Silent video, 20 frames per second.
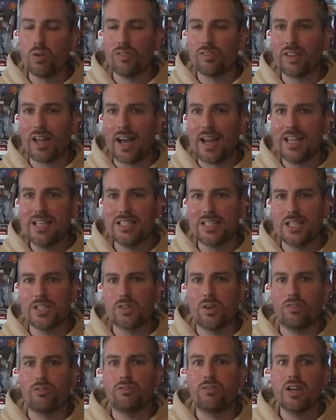of that easy.
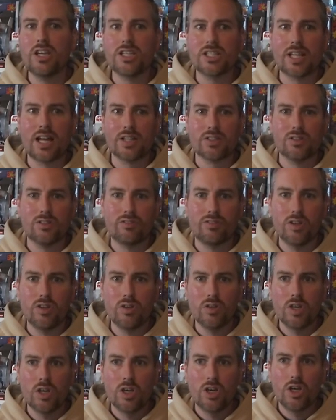So I've reached out to a
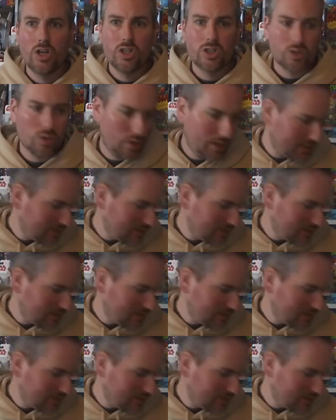few toy